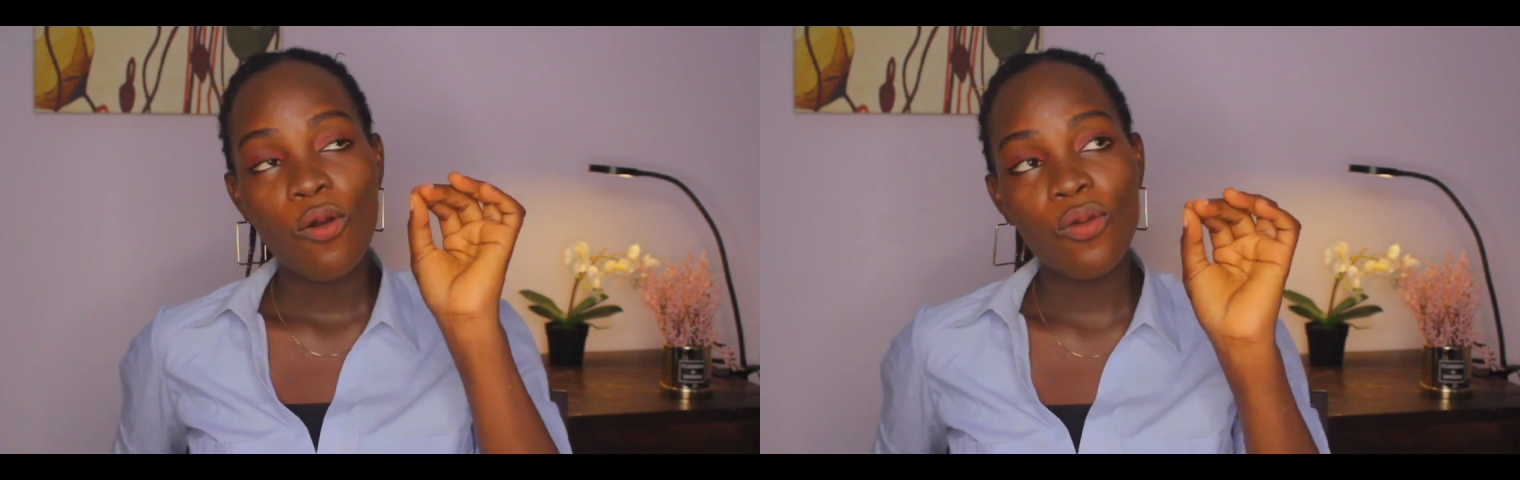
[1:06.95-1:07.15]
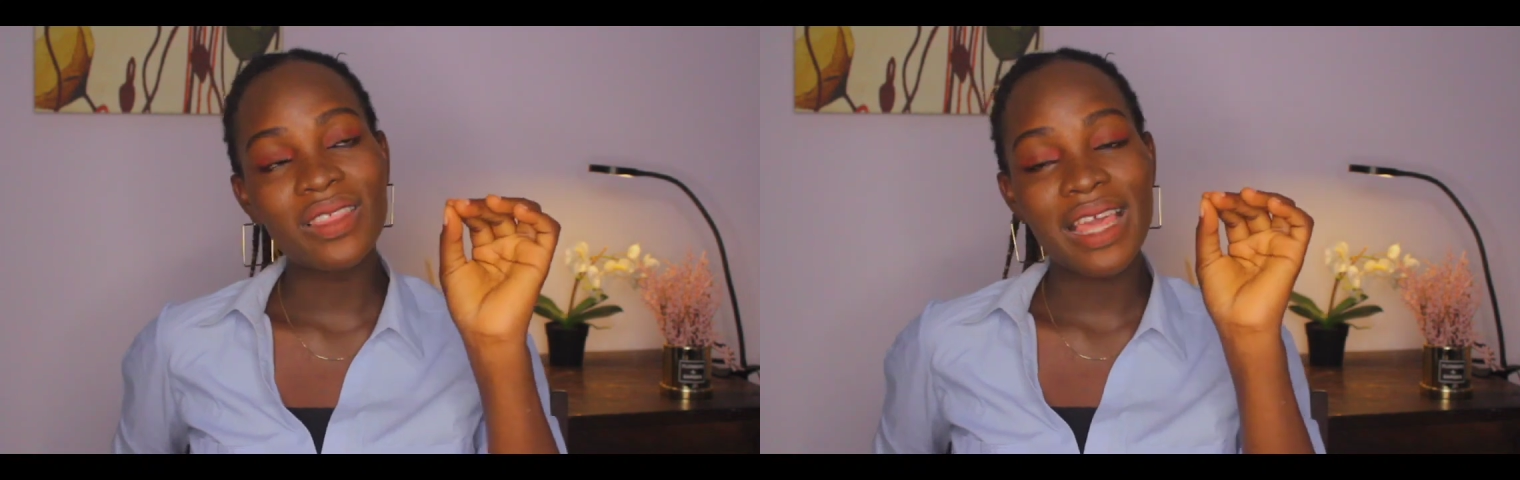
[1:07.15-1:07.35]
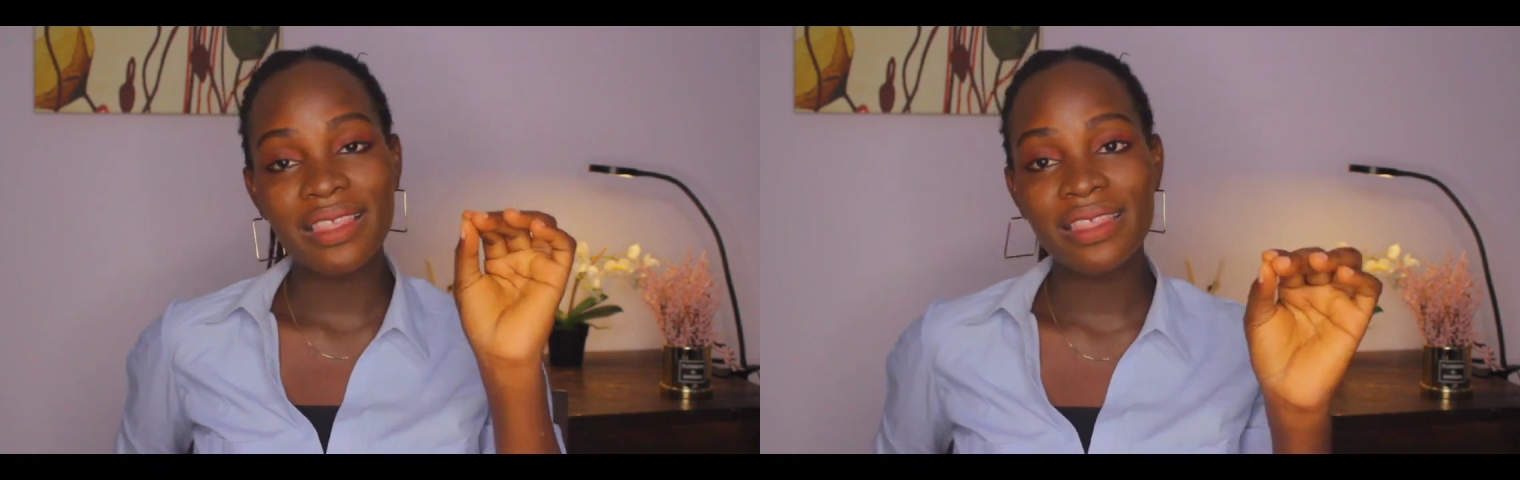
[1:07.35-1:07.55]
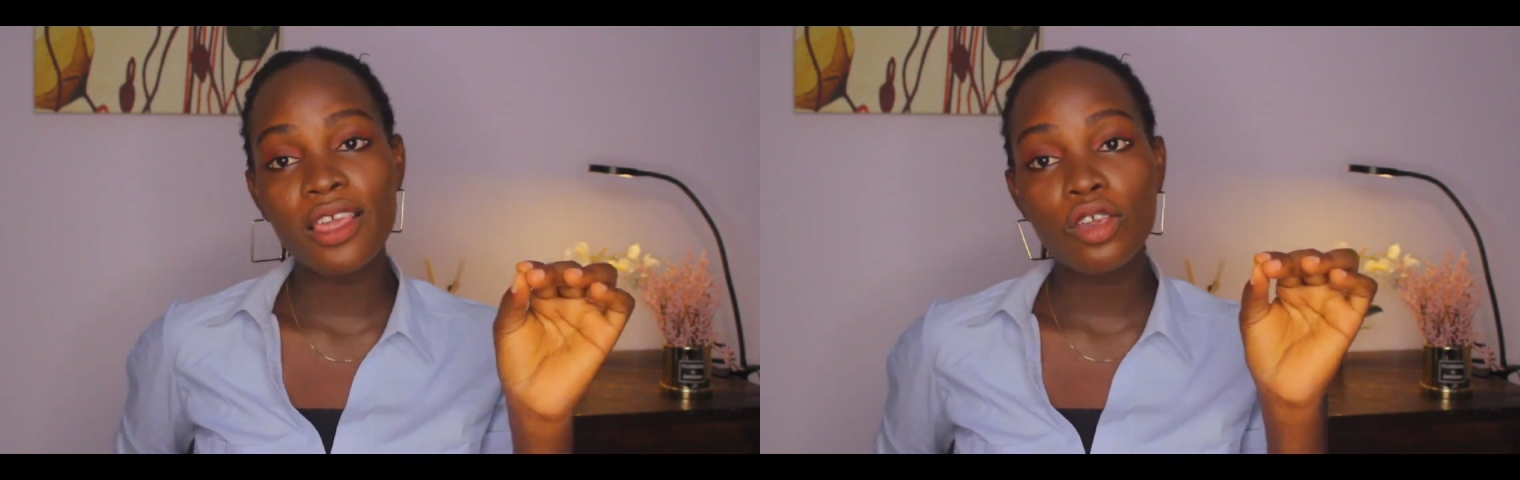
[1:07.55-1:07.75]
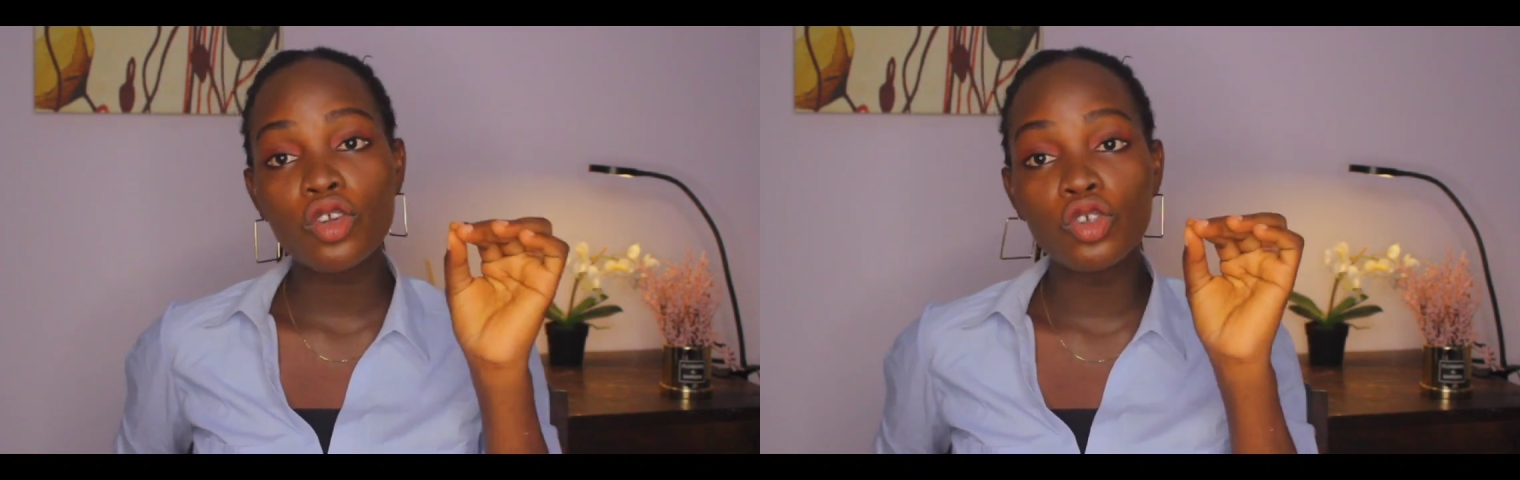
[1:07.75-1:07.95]
what I
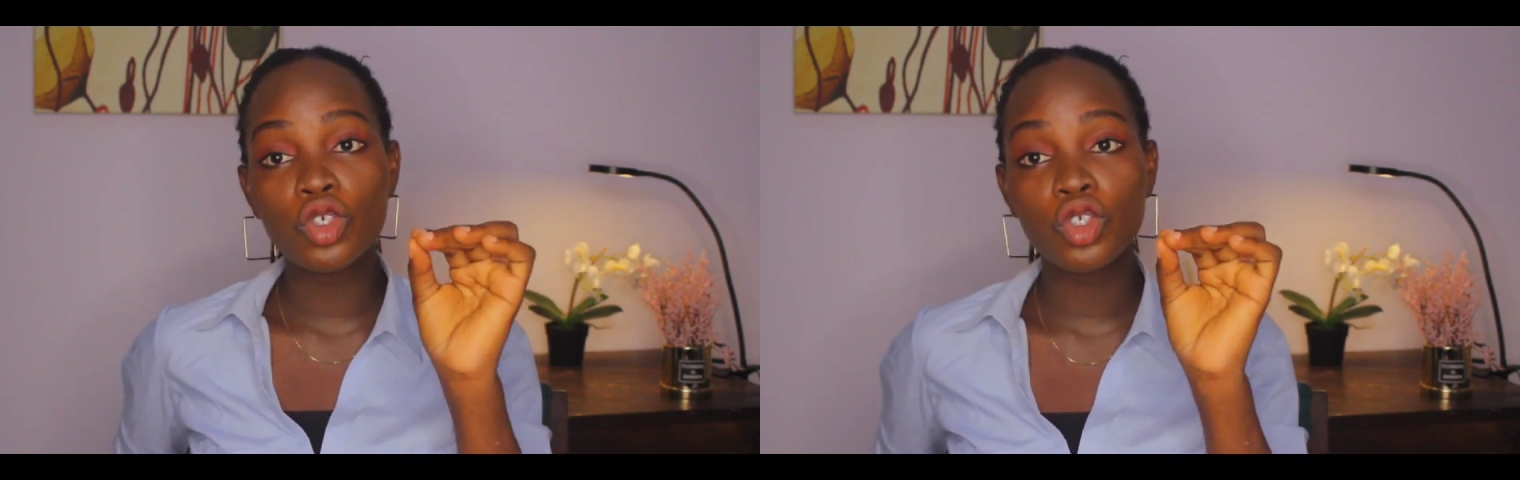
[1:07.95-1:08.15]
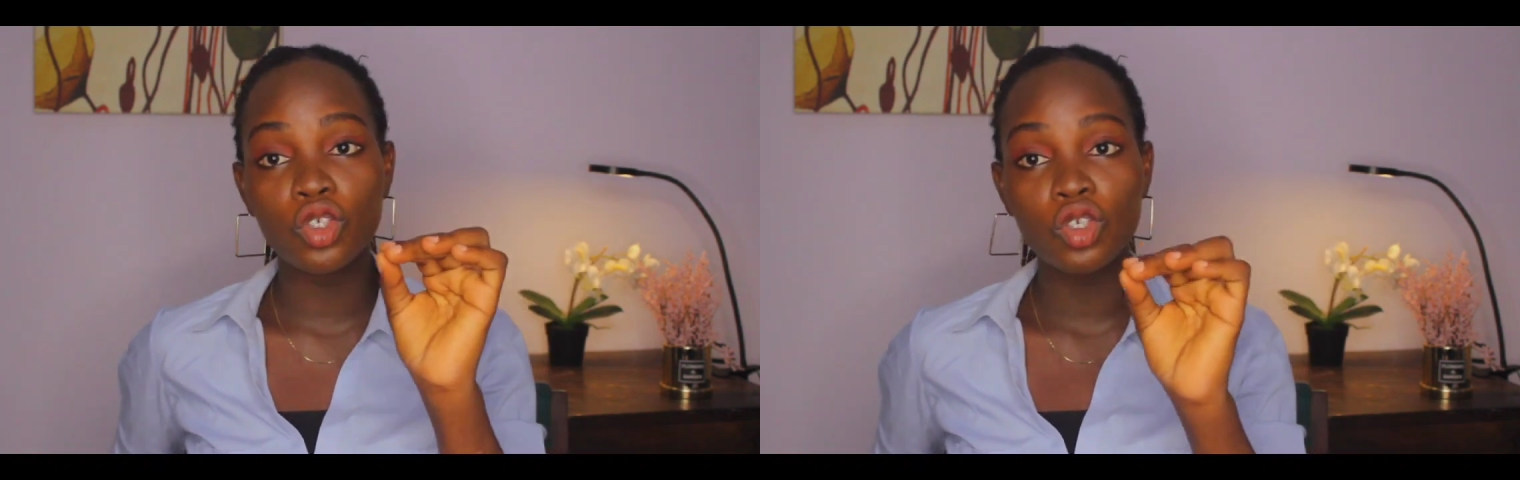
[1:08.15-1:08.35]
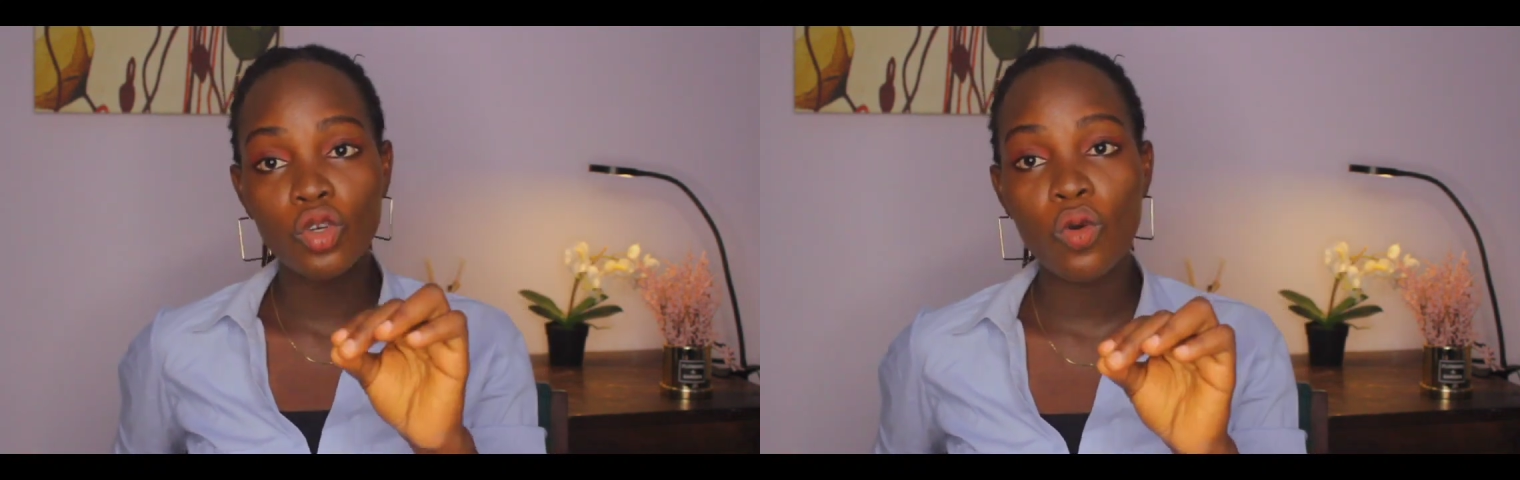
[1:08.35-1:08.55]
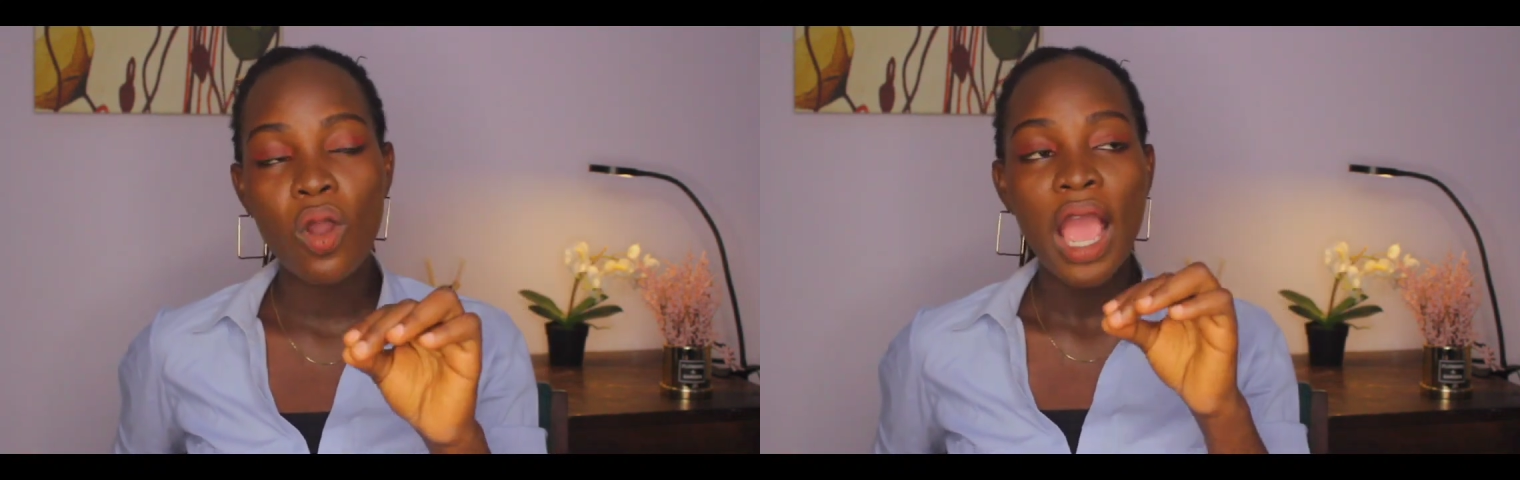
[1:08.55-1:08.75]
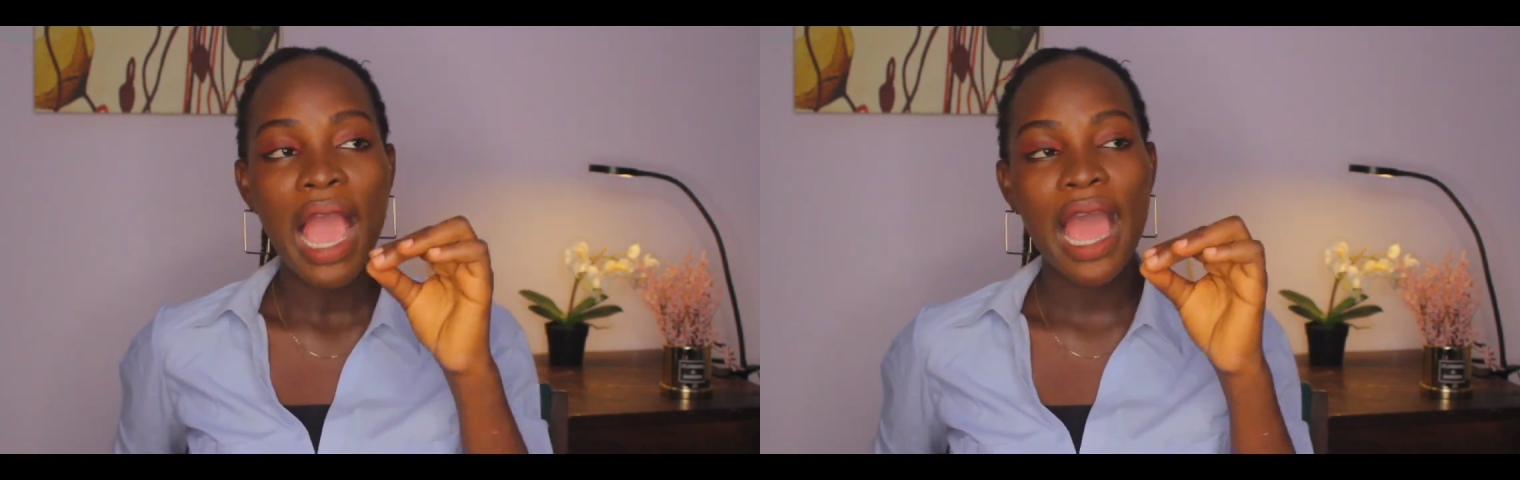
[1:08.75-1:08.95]
think you should know